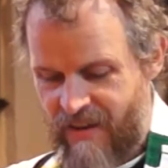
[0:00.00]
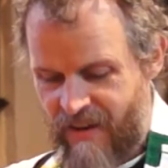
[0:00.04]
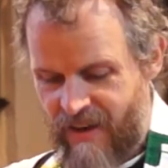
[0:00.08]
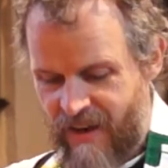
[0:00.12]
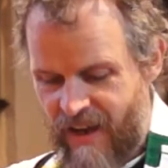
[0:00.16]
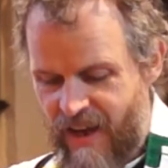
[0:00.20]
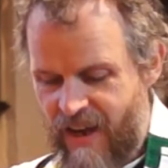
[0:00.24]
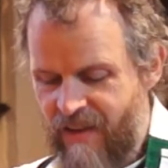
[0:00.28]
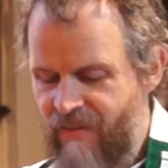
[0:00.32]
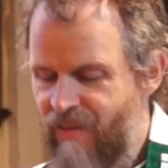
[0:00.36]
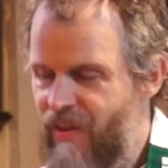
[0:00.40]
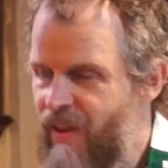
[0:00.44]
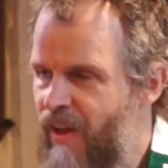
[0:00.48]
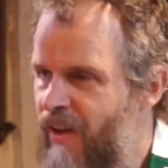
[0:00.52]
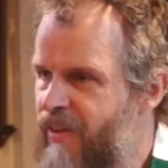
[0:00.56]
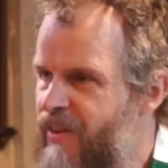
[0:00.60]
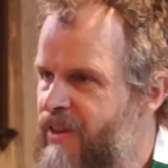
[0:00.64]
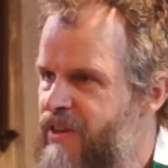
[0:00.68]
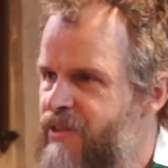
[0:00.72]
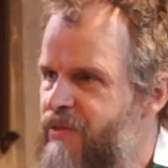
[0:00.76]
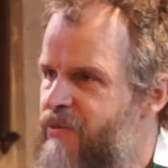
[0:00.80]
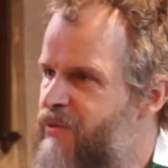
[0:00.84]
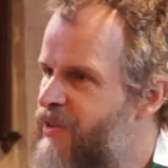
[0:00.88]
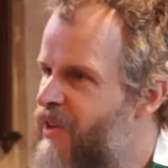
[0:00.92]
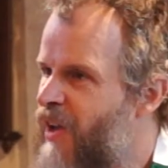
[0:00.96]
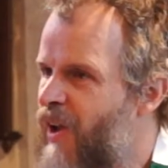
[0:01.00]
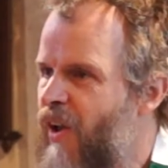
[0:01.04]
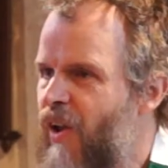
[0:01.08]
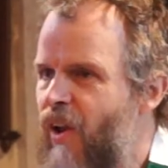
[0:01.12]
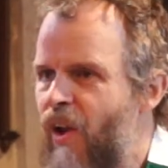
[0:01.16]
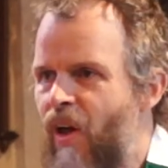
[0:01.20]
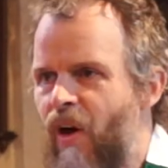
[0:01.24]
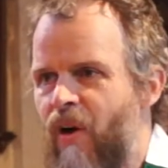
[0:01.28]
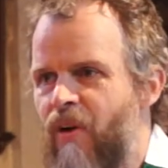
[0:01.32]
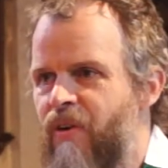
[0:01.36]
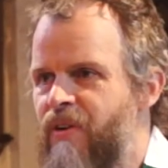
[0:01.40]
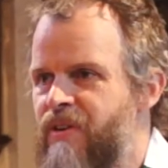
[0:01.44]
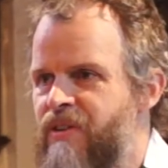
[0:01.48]
Even though this was a
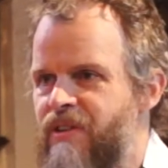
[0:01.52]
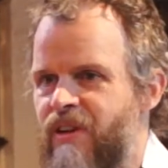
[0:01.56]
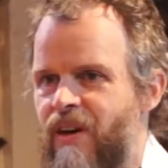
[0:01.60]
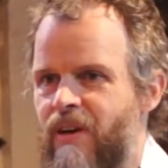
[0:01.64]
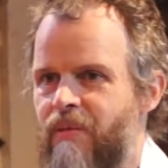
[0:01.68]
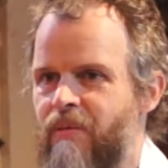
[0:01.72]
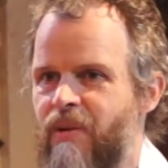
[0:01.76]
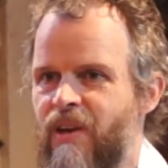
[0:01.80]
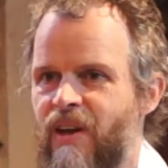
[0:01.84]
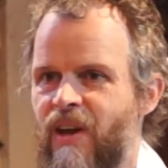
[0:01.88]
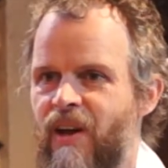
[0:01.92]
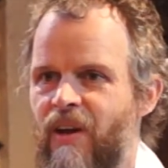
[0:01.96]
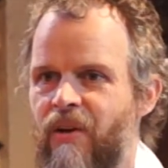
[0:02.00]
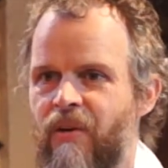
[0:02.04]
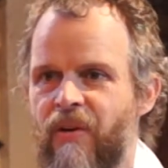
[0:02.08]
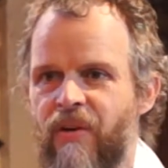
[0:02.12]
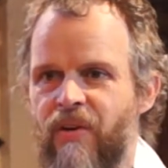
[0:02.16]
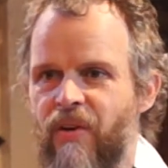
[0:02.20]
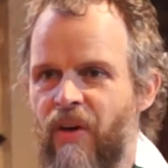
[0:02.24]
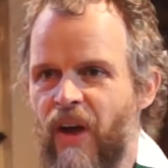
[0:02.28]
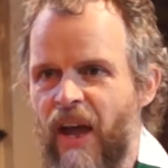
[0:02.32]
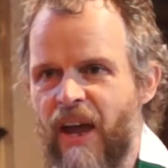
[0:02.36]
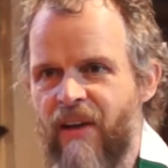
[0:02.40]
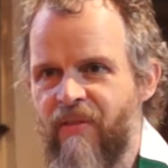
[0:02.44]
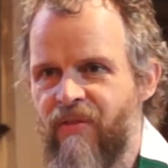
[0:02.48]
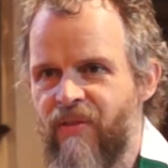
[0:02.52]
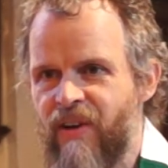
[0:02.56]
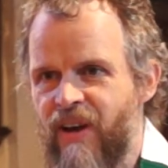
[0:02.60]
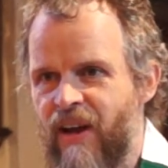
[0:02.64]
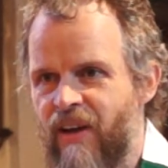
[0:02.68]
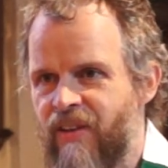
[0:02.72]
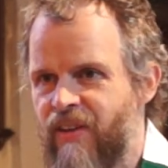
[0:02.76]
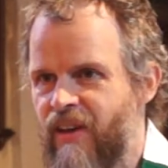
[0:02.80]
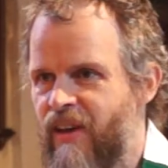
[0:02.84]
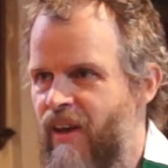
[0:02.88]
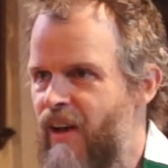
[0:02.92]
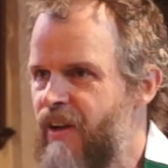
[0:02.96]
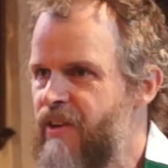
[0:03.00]
long time ago, and every
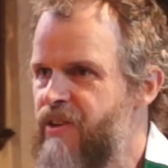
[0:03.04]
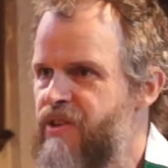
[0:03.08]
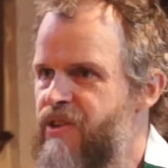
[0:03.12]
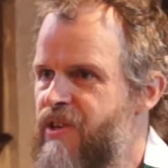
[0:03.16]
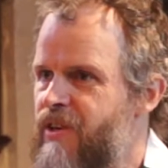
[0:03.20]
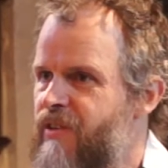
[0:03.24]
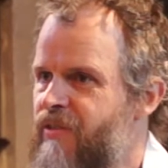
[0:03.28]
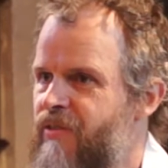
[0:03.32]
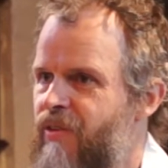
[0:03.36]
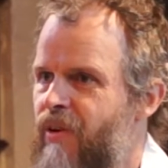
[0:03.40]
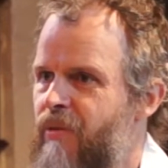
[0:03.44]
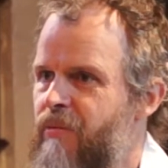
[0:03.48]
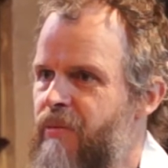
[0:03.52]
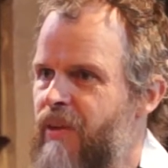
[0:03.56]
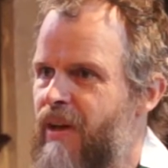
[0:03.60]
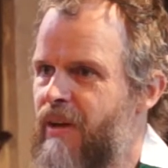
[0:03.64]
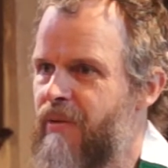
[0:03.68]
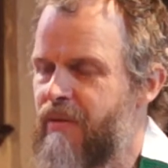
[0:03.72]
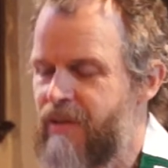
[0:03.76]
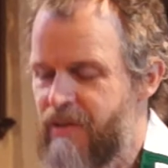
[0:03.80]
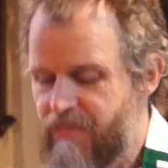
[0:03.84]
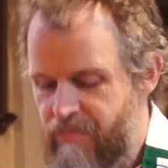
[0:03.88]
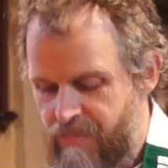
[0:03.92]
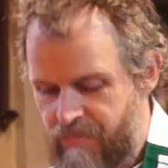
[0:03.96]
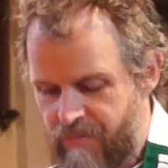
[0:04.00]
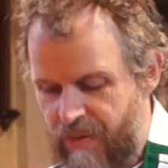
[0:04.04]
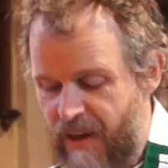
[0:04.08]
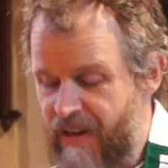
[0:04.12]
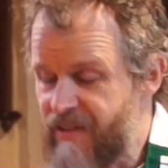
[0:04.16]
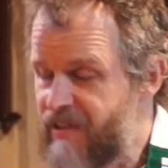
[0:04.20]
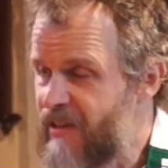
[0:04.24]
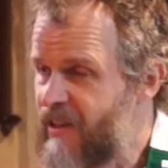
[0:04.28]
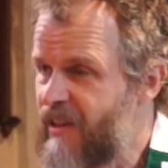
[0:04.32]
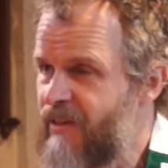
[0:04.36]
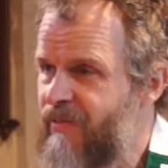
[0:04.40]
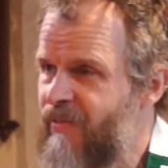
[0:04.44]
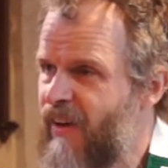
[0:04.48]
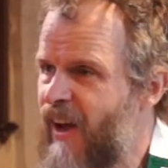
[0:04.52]
other country from them
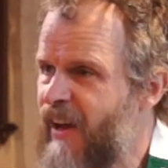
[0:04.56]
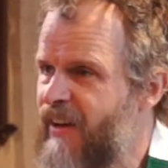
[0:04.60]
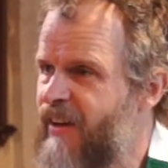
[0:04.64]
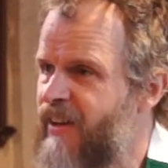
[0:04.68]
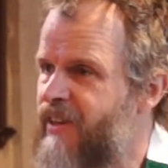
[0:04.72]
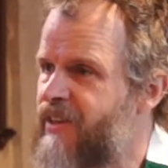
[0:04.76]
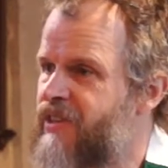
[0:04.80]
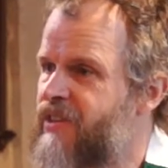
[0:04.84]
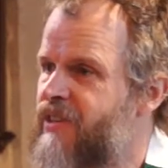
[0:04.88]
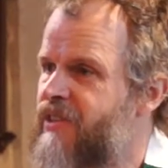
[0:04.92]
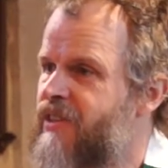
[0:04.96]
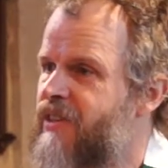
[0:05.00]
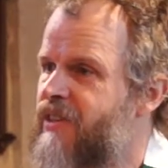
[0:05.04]
basically vanished.